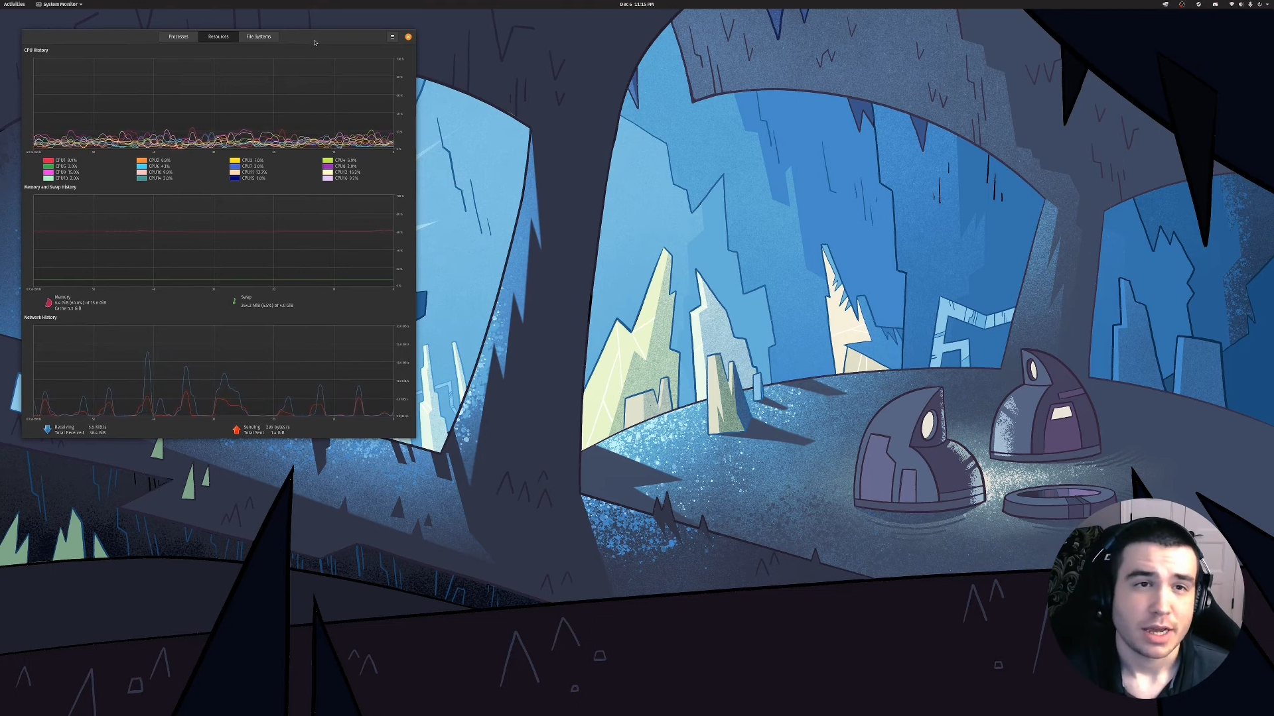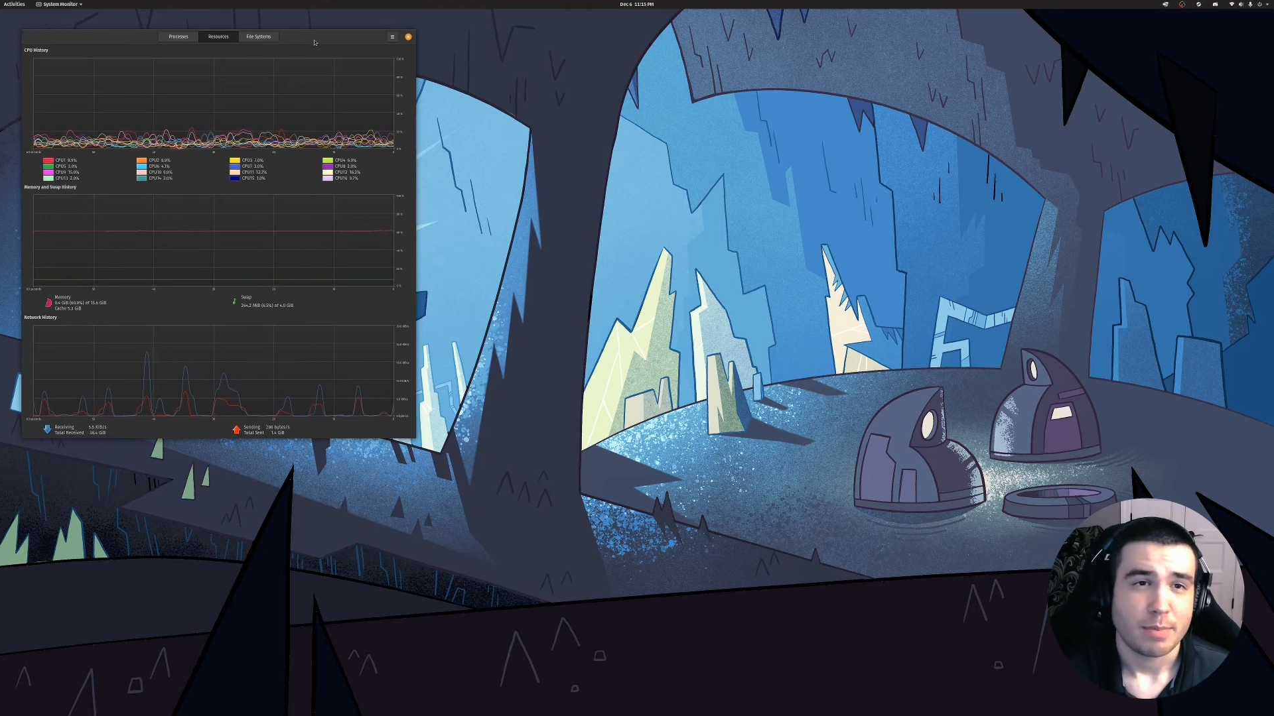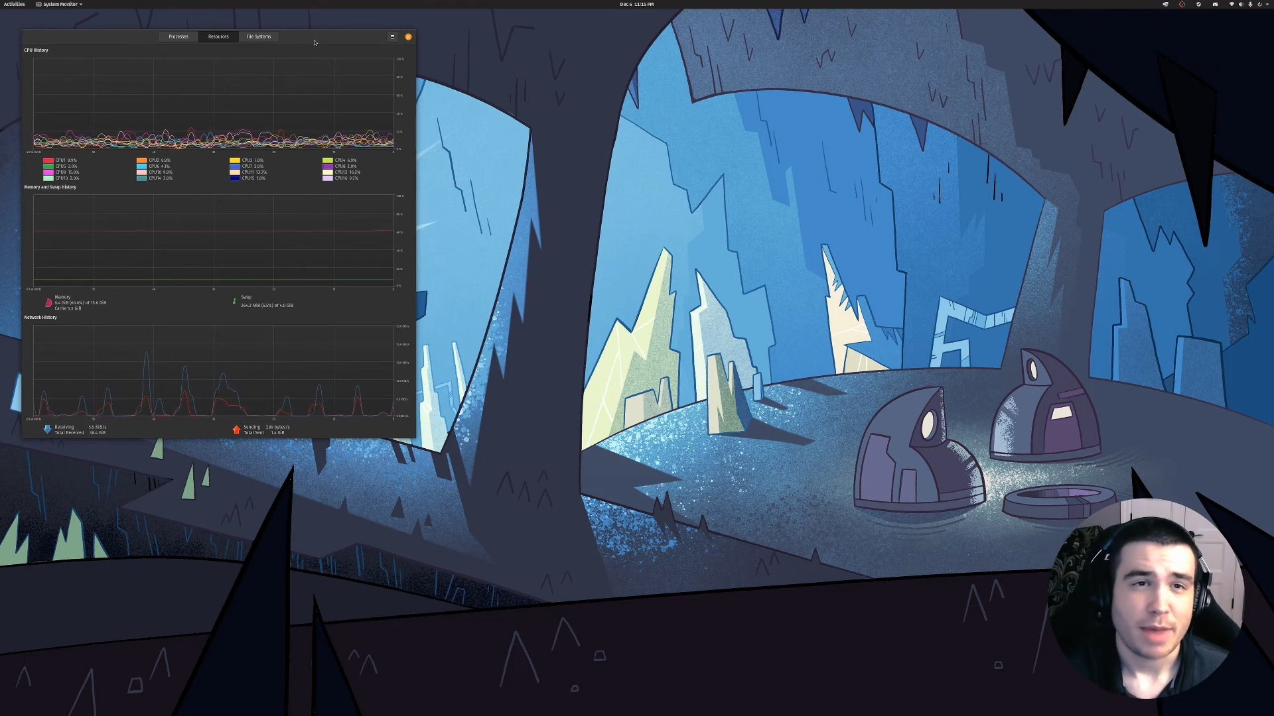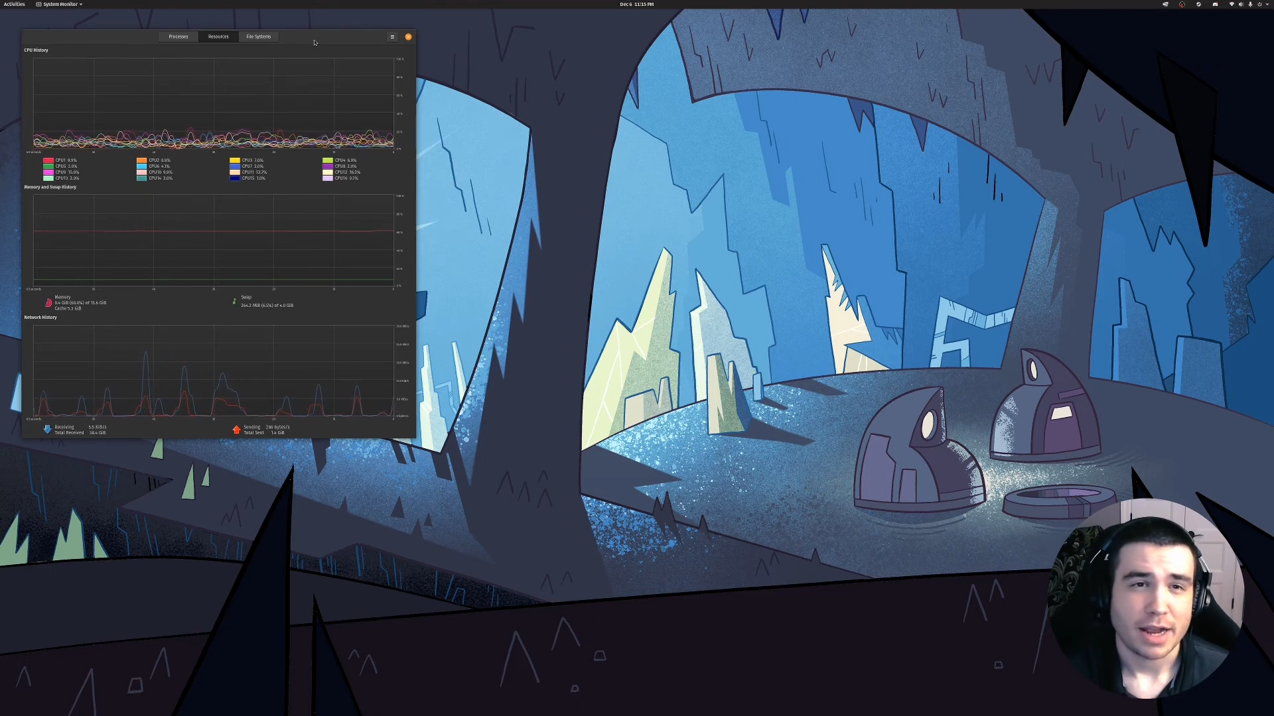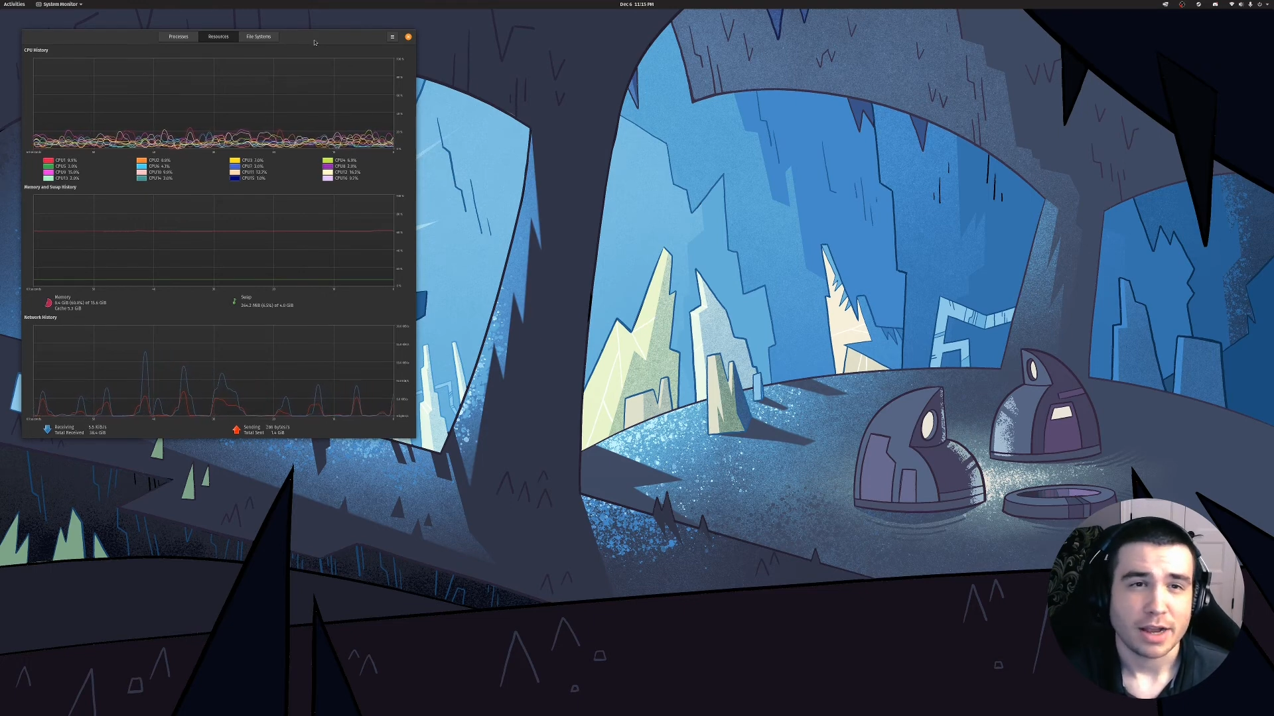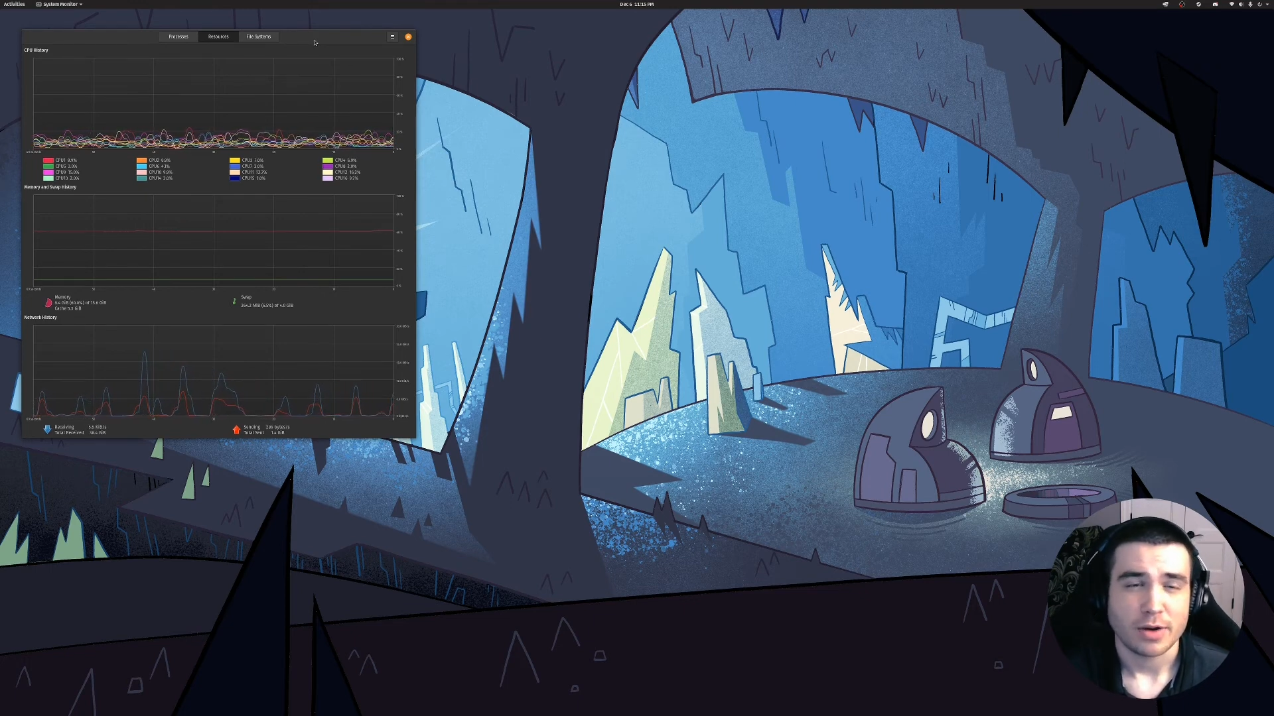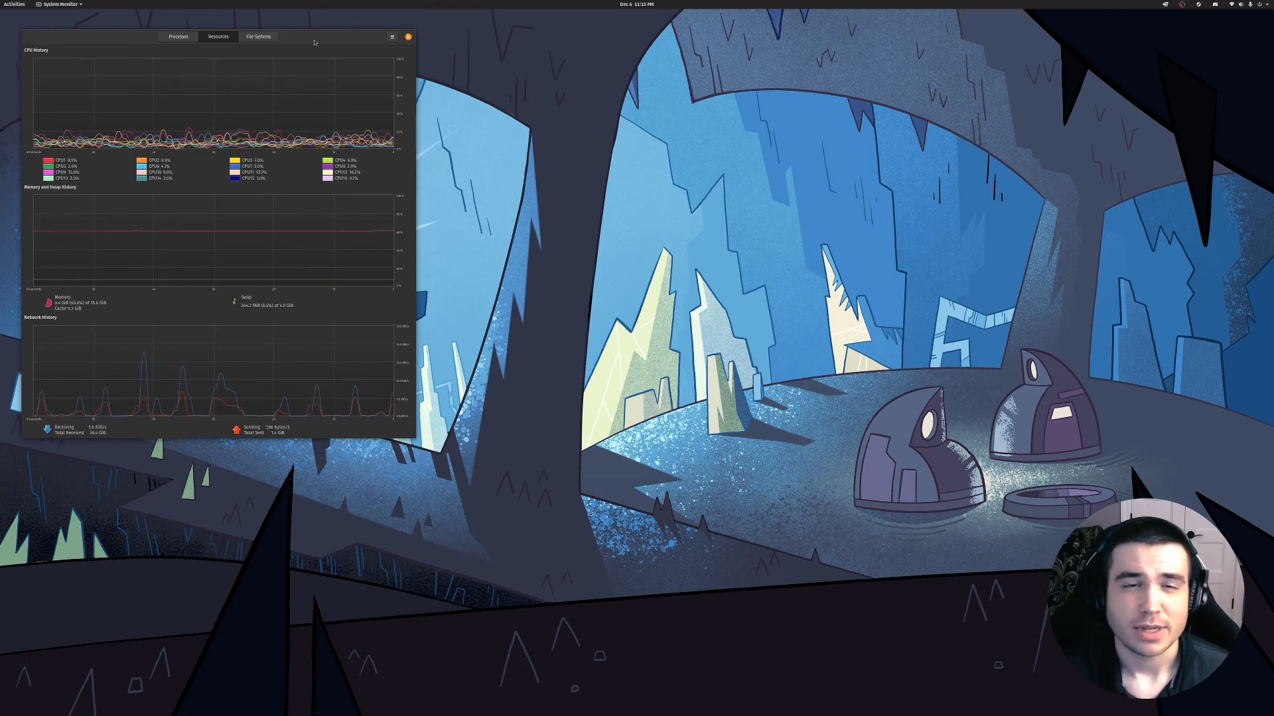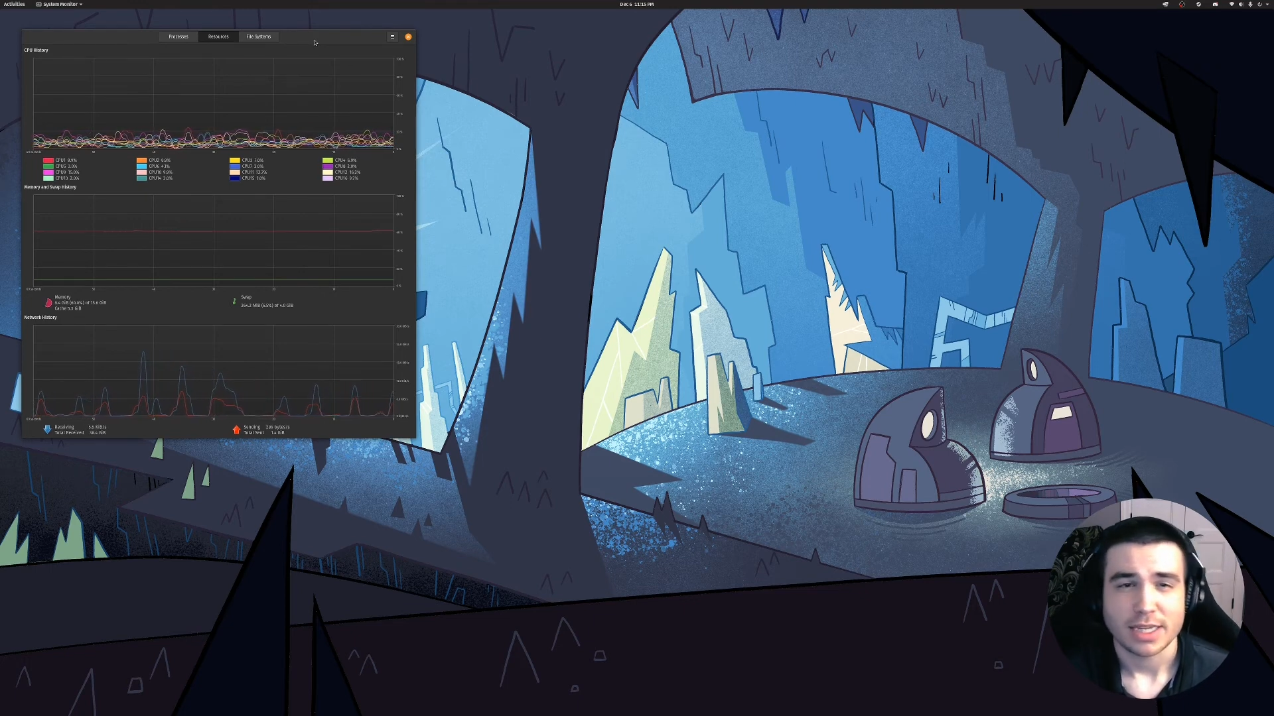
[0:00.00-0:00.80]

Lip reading: Mac OS